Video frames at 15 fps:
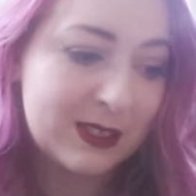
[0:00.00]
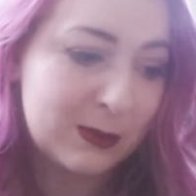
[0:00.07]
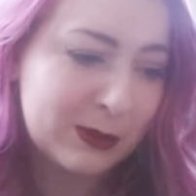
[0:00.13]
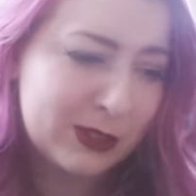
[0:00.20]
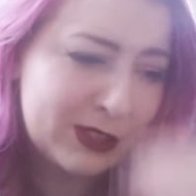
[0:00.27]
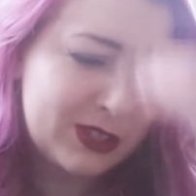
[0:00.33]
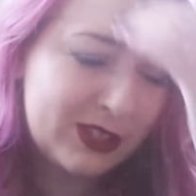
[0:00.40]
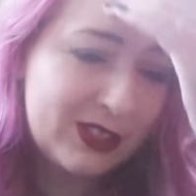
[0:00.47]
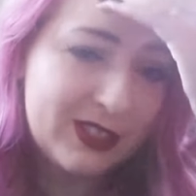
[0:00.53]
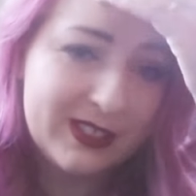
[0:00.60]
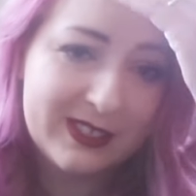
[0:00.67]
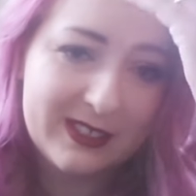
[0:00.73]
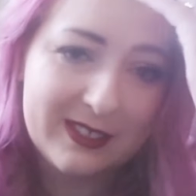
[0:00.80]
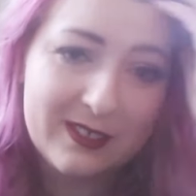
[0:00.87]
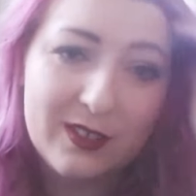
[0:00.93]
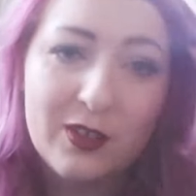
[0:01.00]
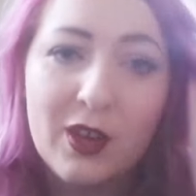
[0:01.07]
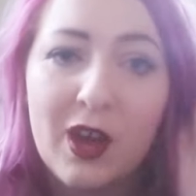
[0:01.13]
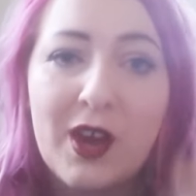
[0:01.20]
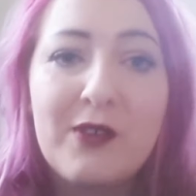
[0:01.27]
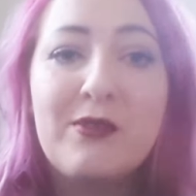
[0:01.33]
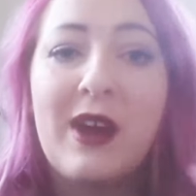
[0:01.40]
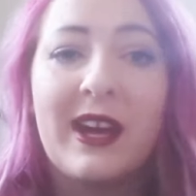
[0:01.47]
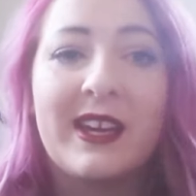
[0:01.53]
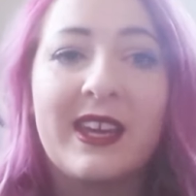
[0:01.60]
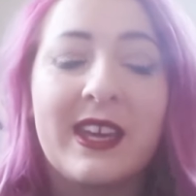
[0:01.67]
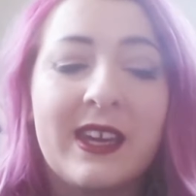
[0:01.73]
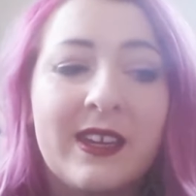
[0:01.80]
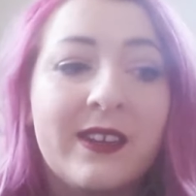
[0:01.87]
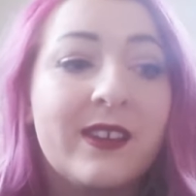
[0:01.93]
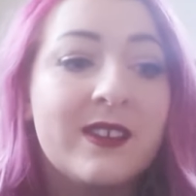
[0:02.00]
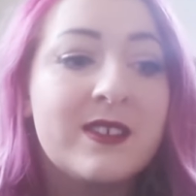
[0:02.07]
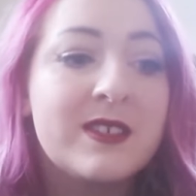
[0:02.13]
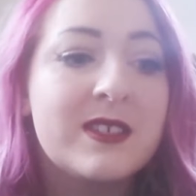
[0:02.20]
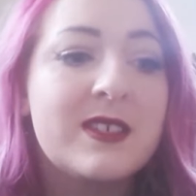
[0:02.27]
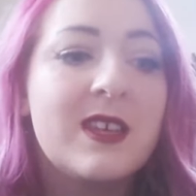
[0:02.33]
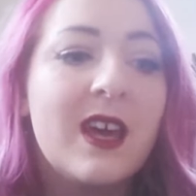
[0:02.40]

It was just nerve-wracking, and